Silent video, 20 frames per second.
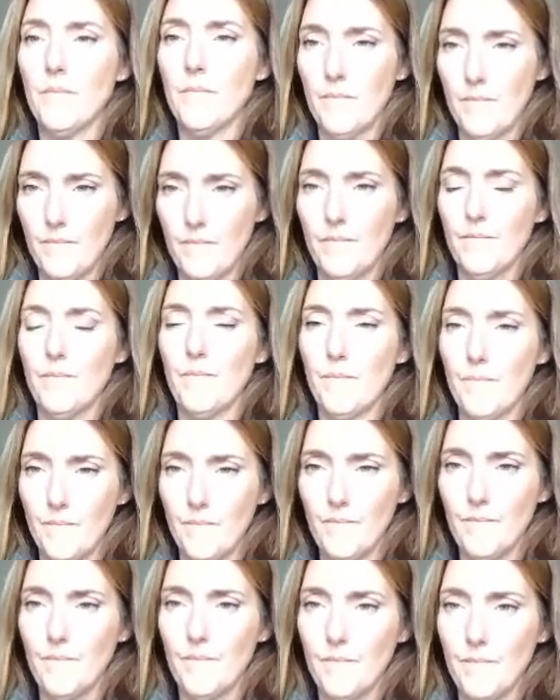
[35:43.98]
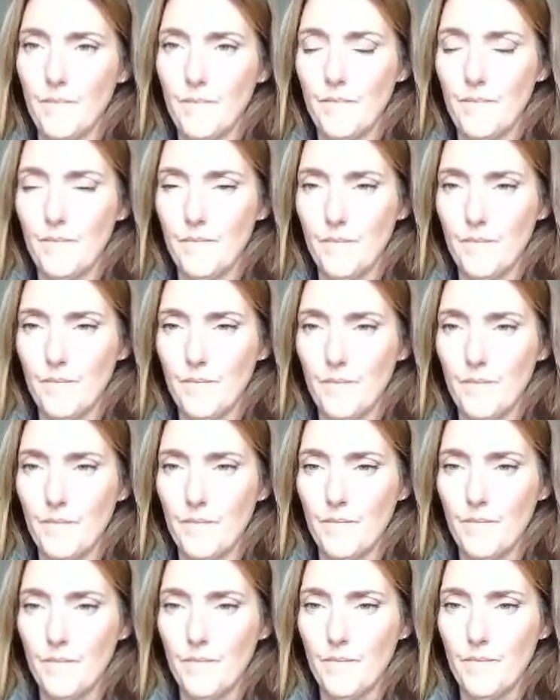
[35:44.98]

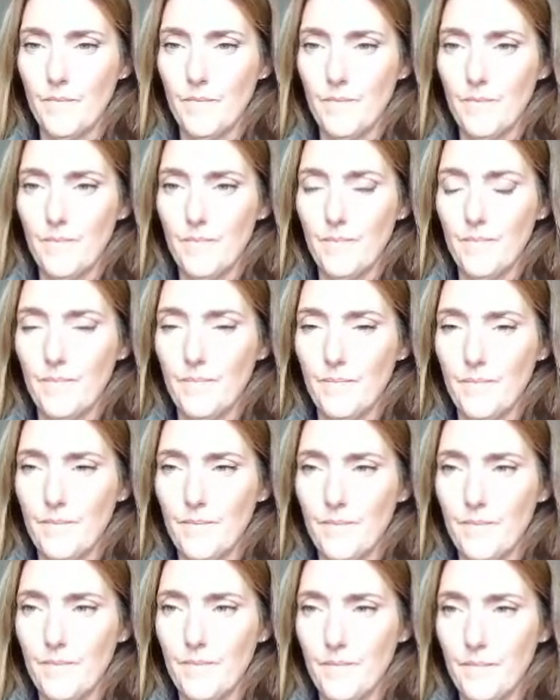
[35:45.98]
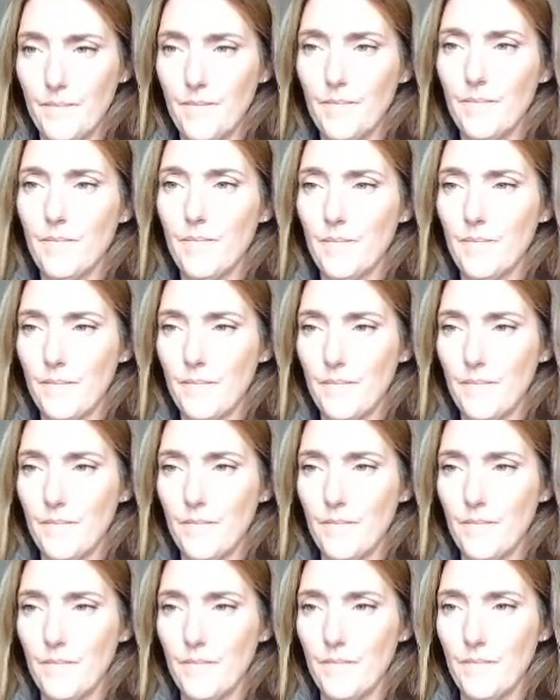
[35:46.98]

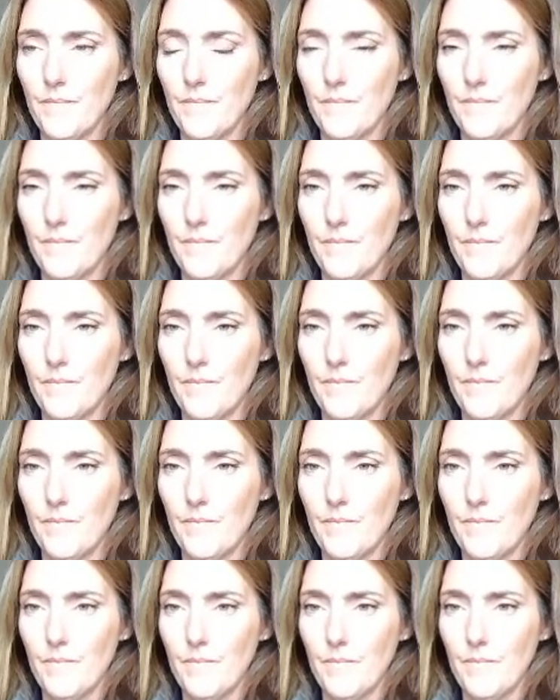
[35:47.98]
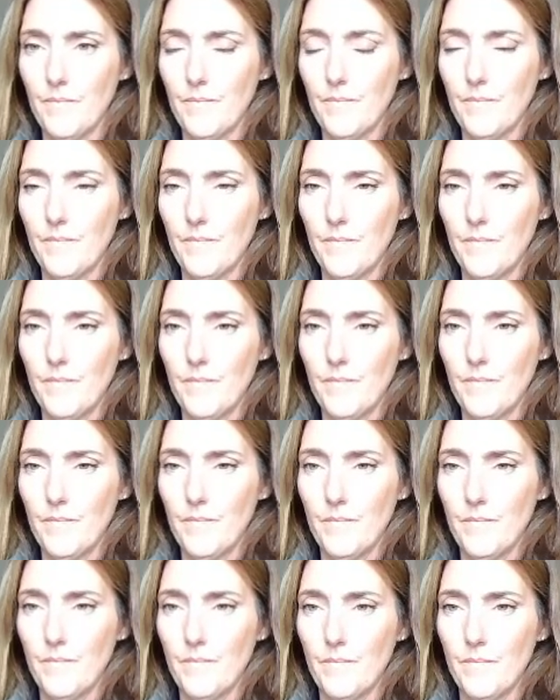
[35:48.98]

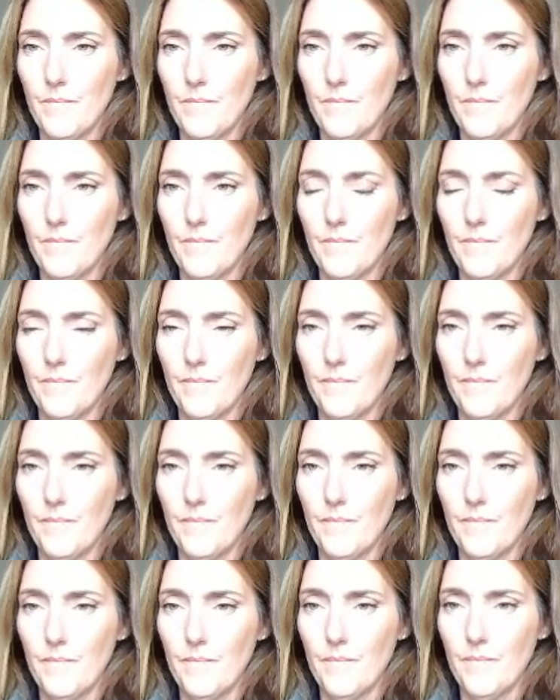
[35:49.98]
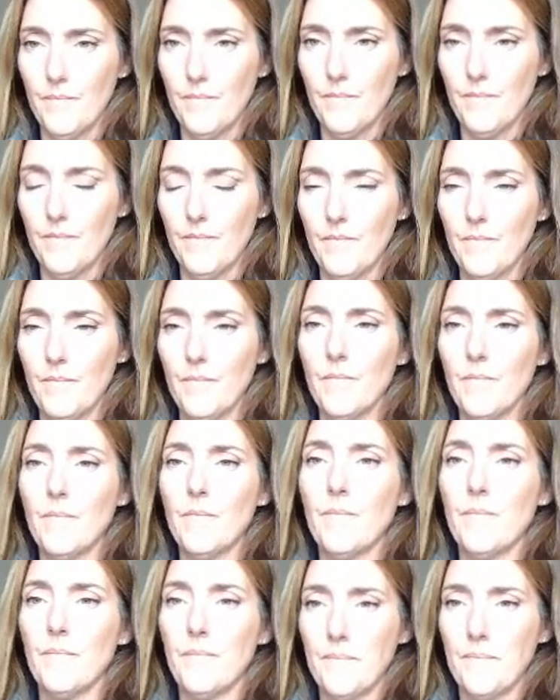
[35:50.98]
(not speaking)